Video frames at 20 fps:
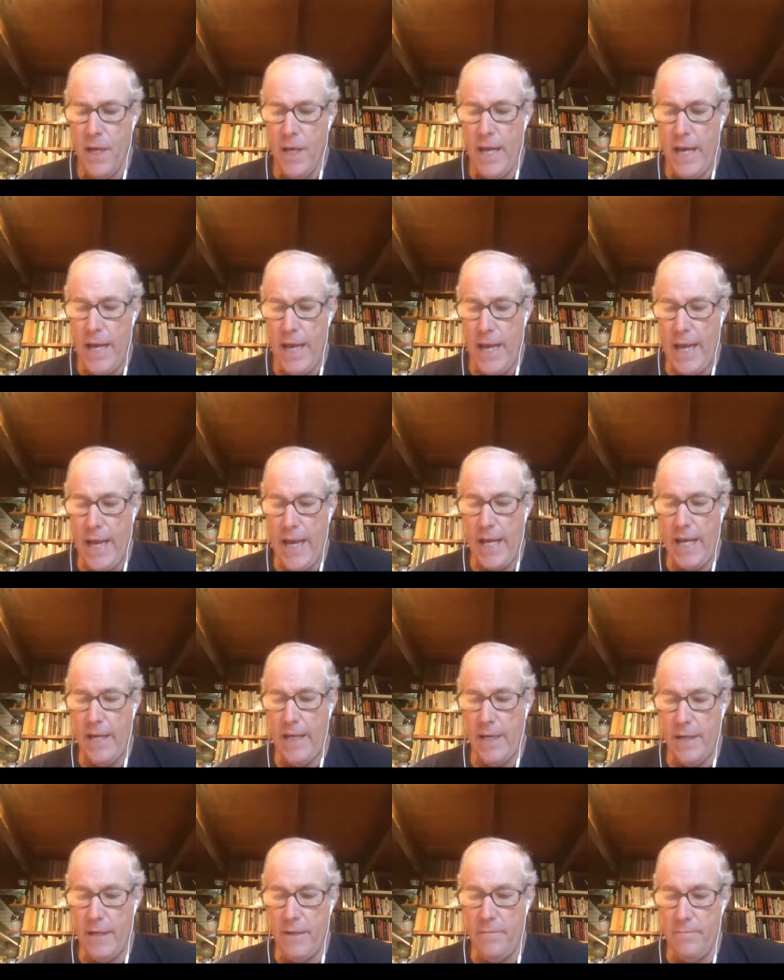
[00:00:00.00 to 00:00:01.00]

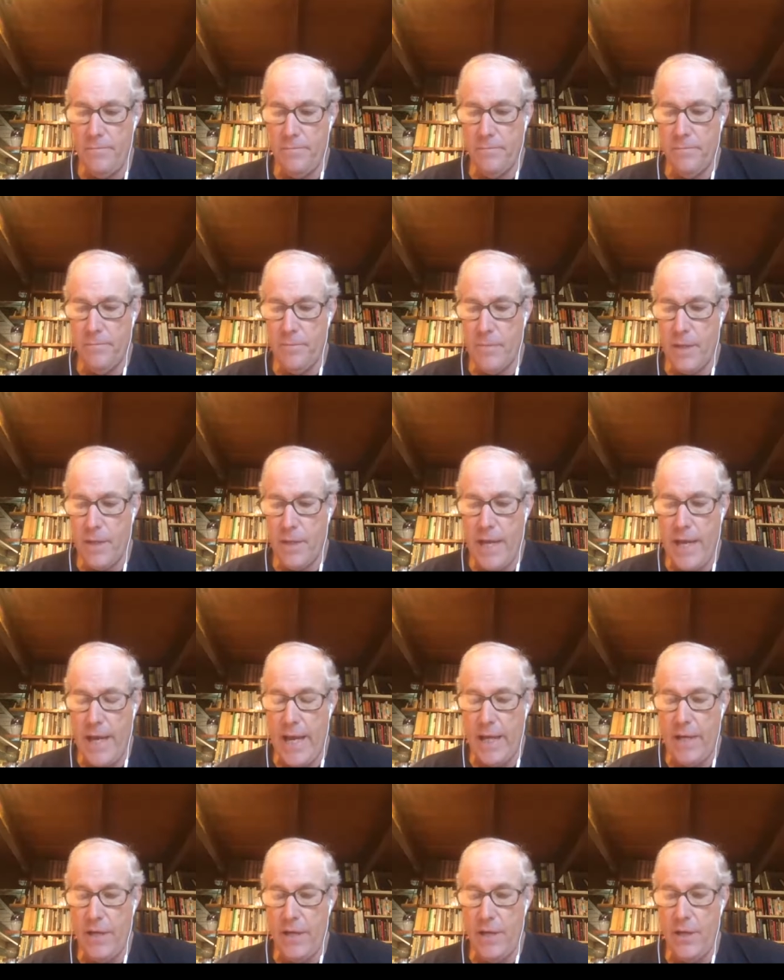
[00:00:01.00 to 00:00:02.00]
and and
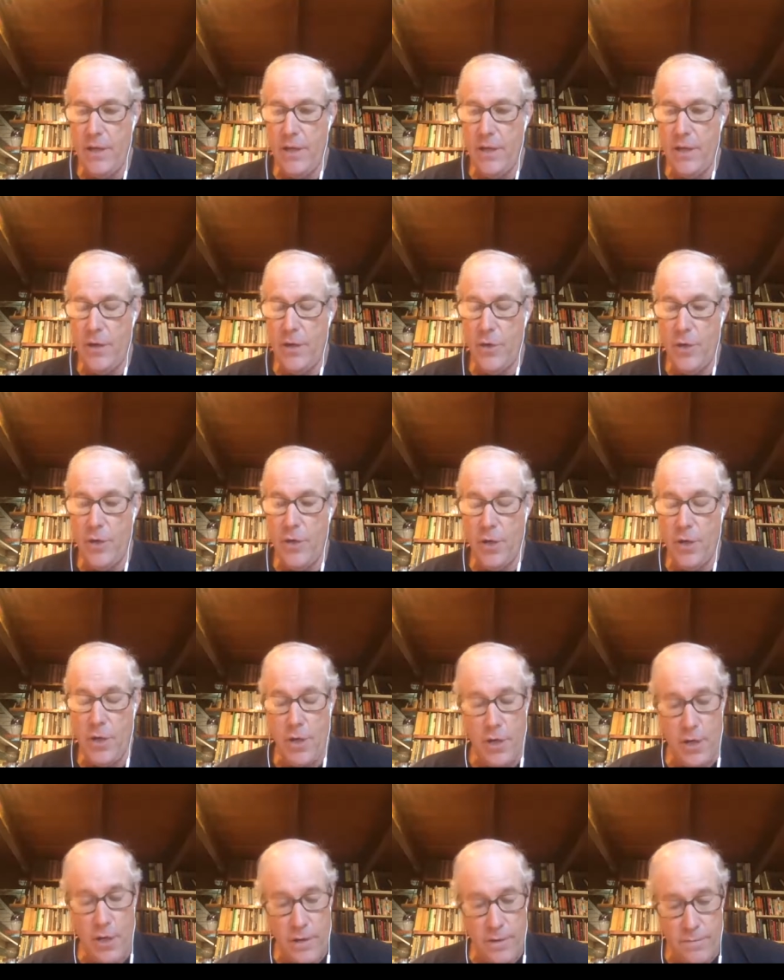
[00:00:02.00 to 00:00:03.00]
you, are
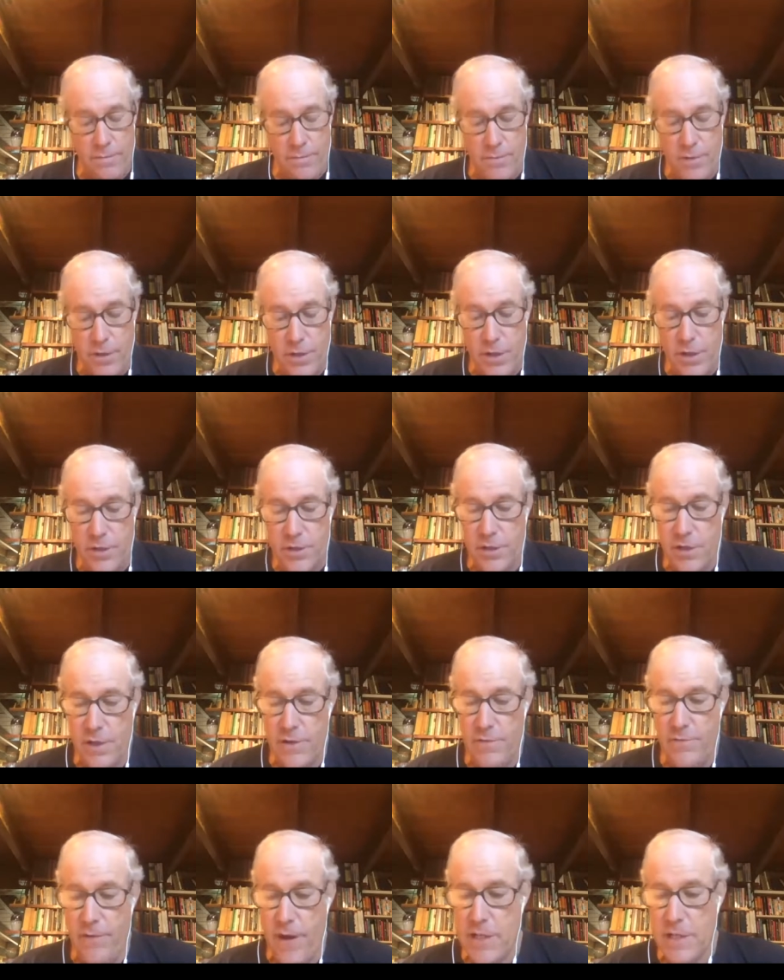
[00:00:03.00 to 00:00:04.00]
gonna you're gonna certainly
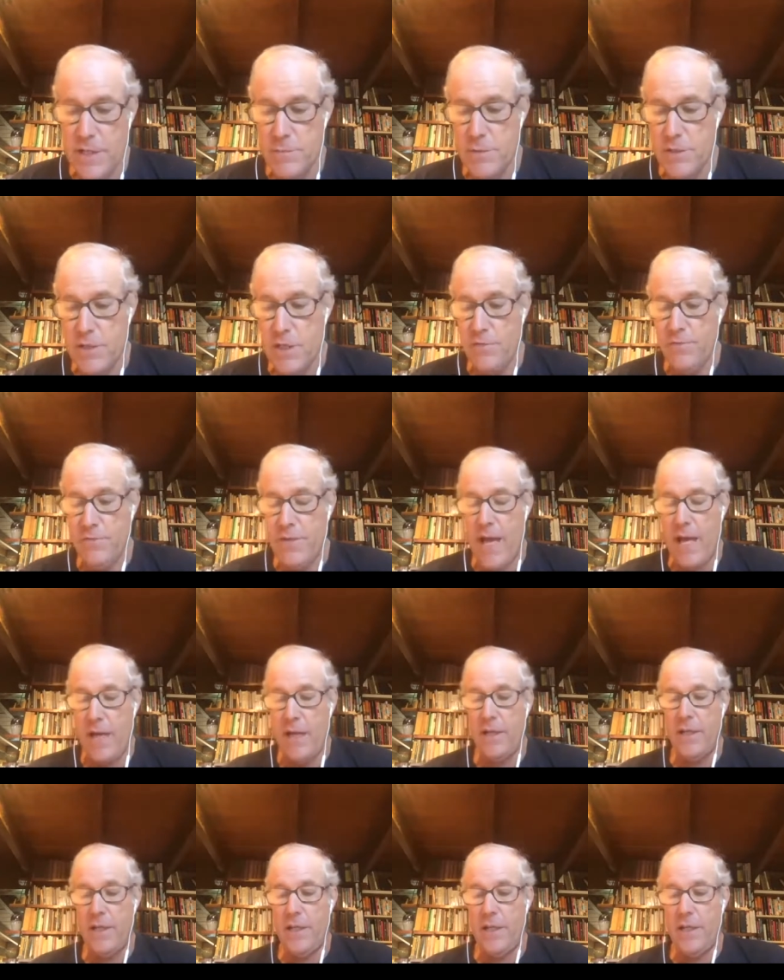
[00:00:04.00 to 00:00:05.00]
find some stuff down at
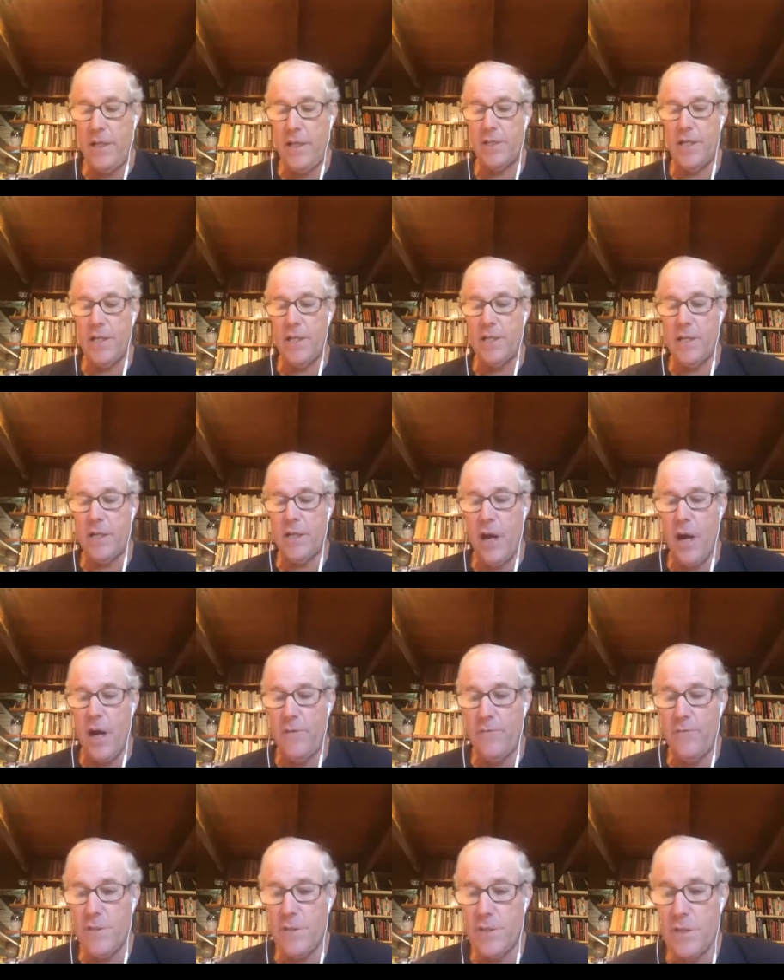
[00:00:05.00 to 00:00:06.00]
the extension
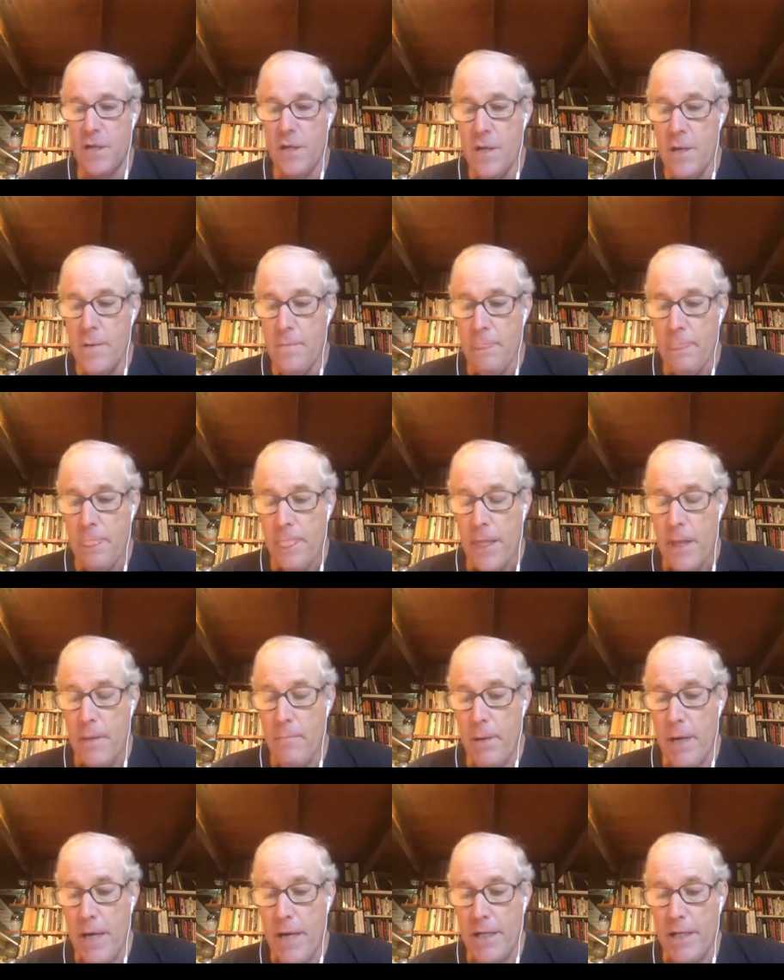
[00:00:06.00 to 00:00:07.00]
office,
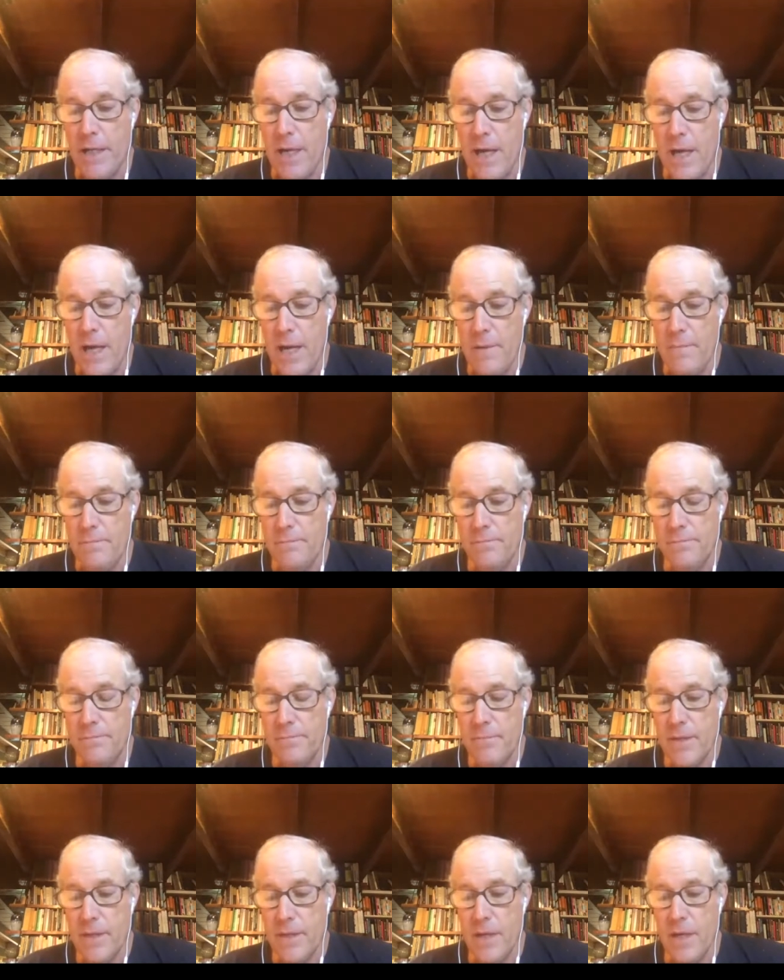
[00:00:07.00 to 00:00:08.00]
but um,
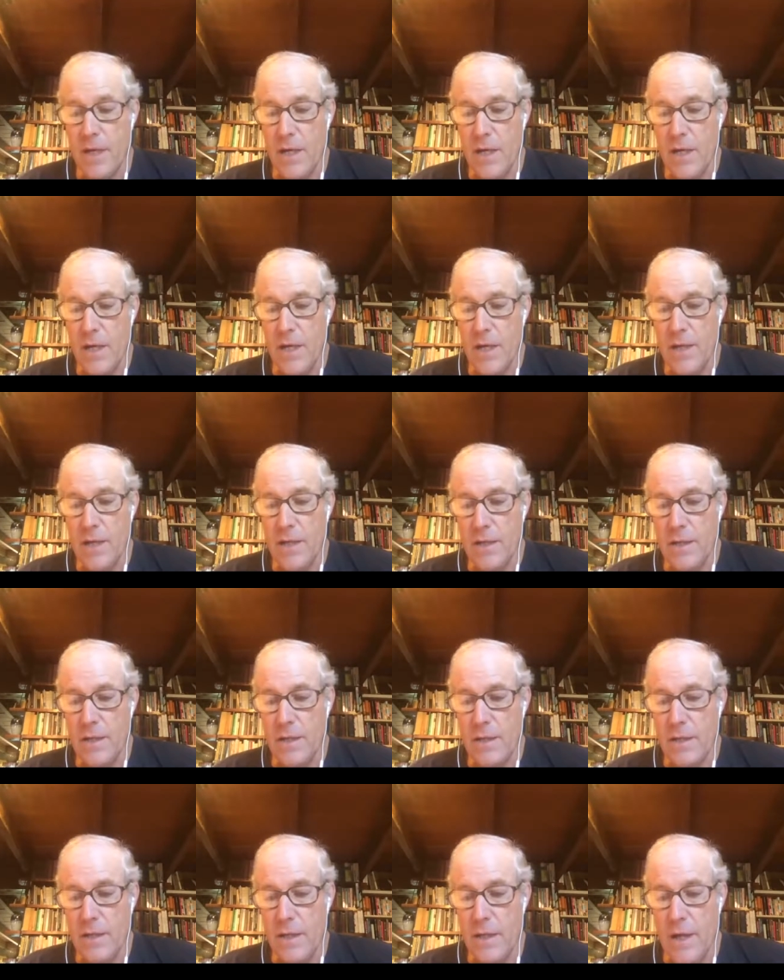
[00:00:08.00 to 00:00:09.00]
uh,
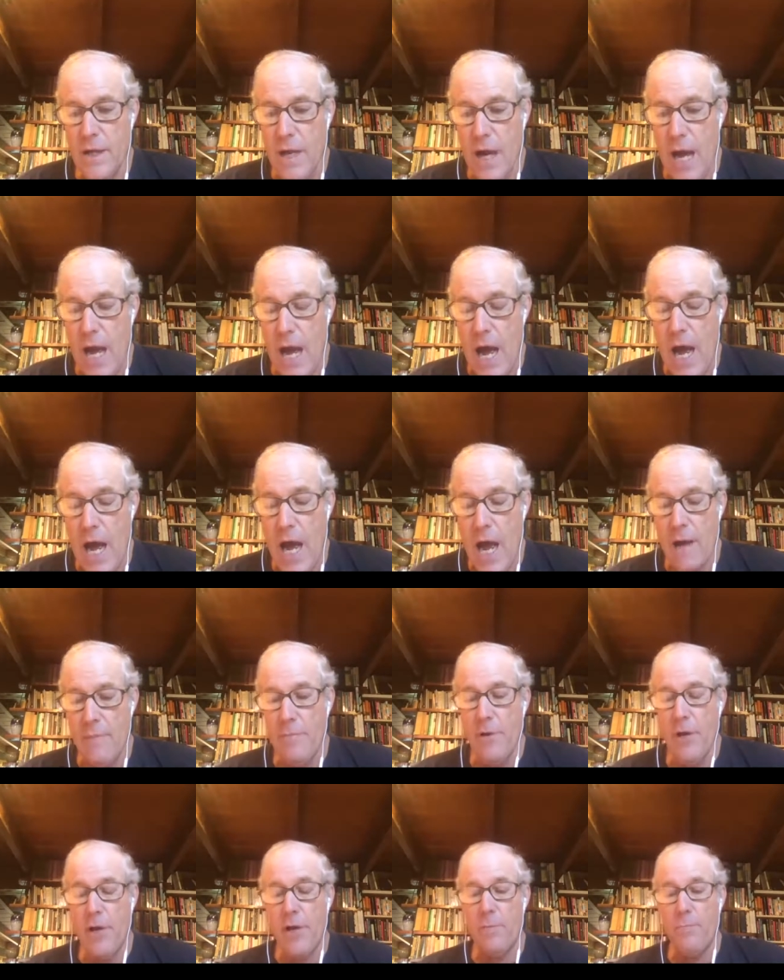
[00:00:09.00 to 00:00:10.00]
I, am
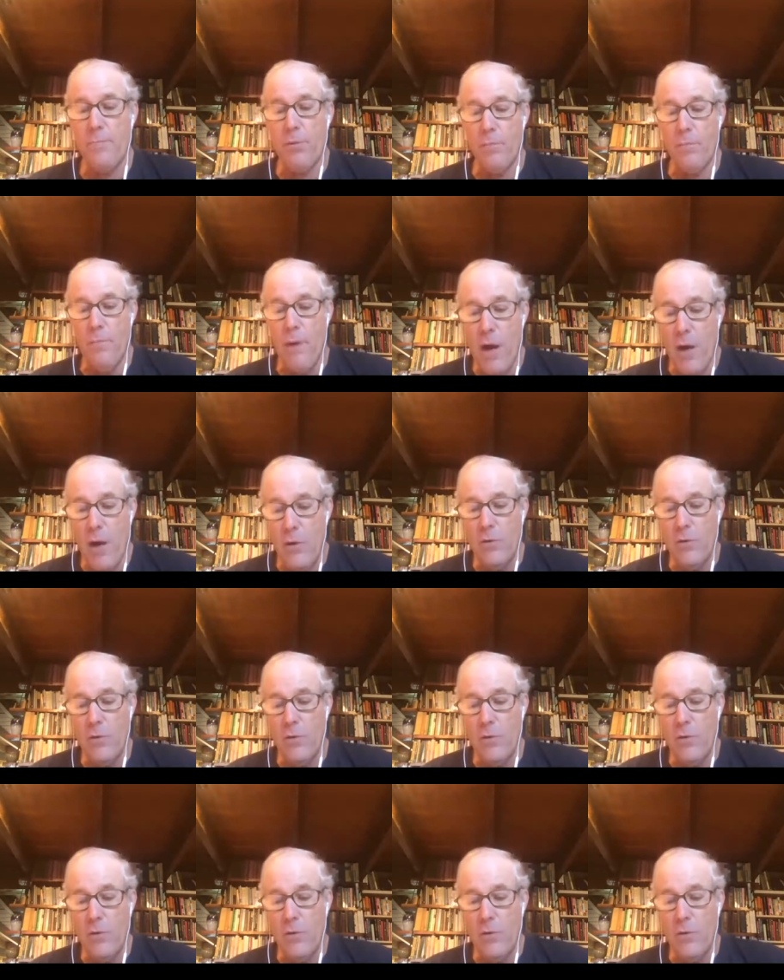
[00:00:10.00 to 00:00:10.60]
gonna promote